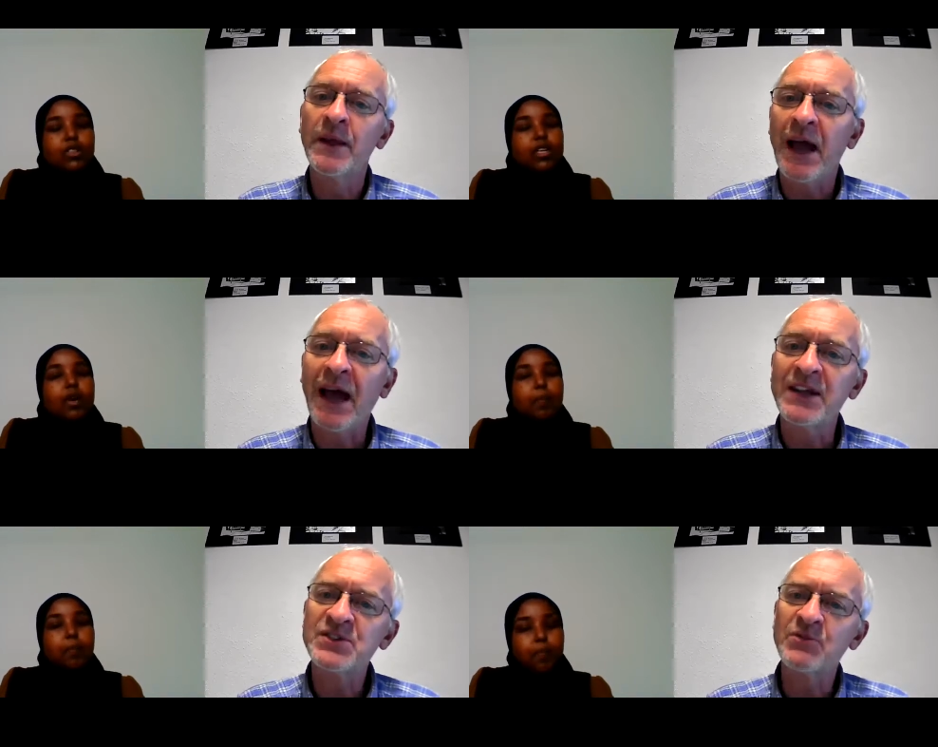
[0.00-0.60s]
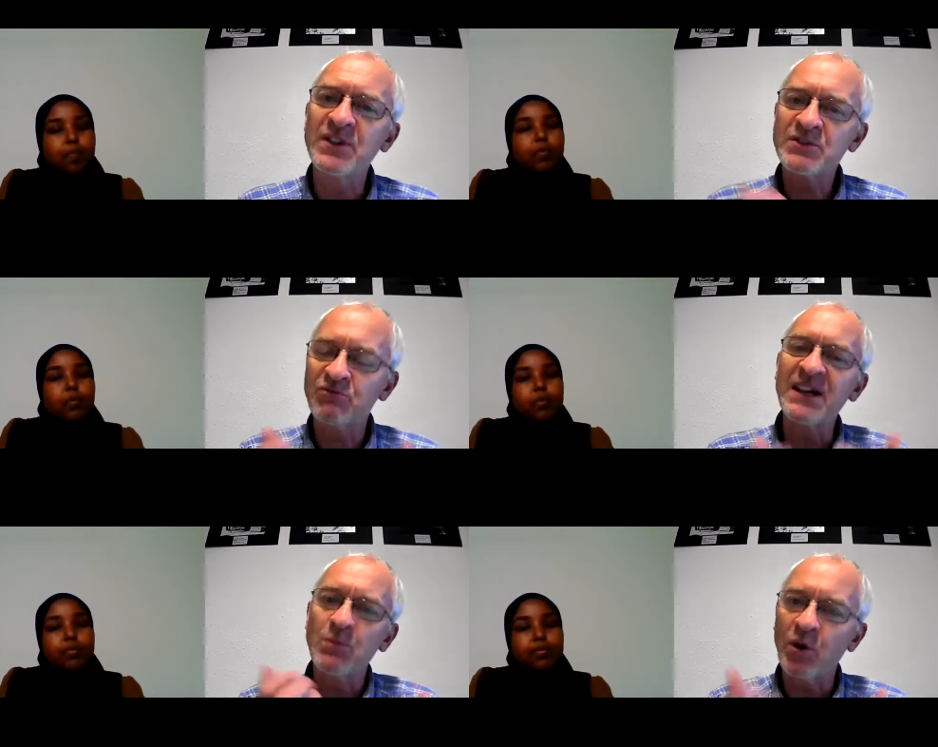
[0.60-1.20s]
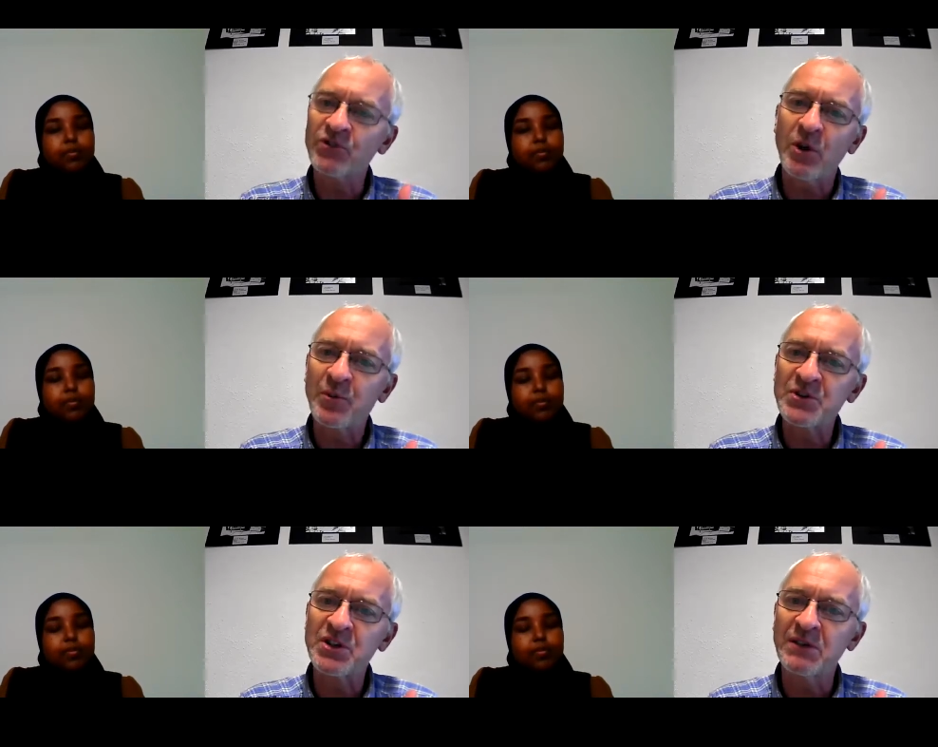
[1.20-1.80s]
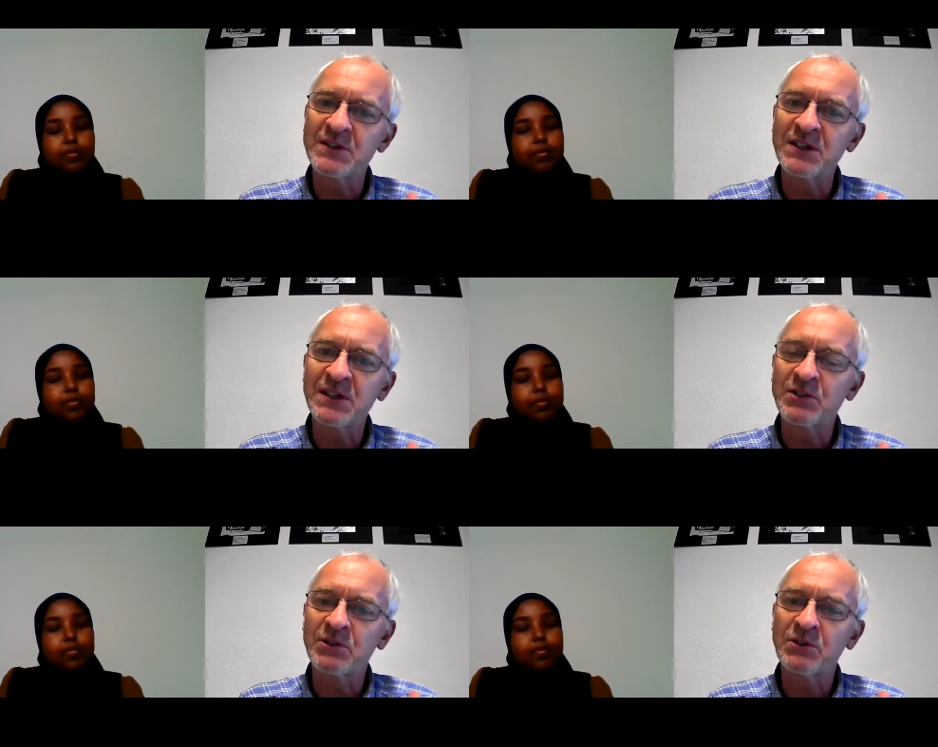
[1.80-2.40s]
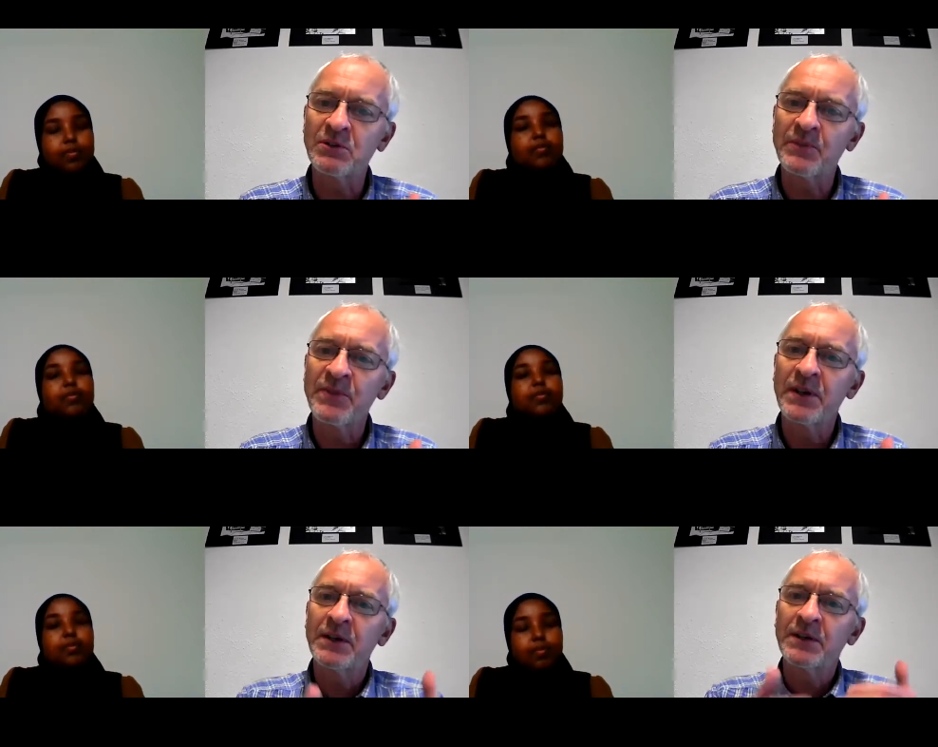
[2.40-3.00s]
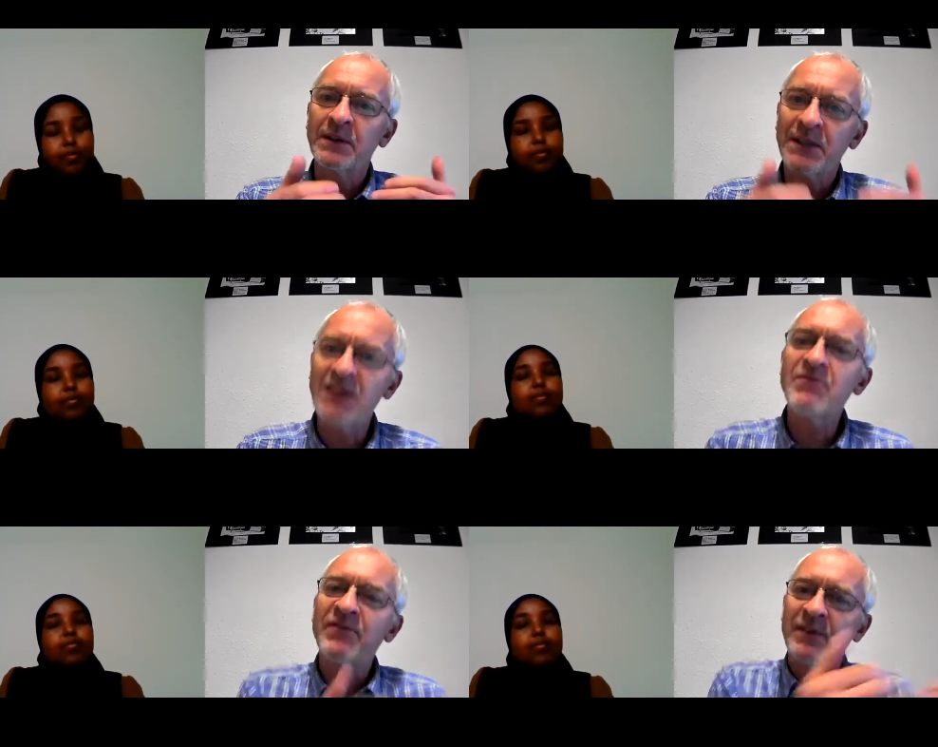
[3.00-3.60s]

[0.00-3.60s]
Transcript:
Speaker 1: Yep. And so this really was an opportunity to give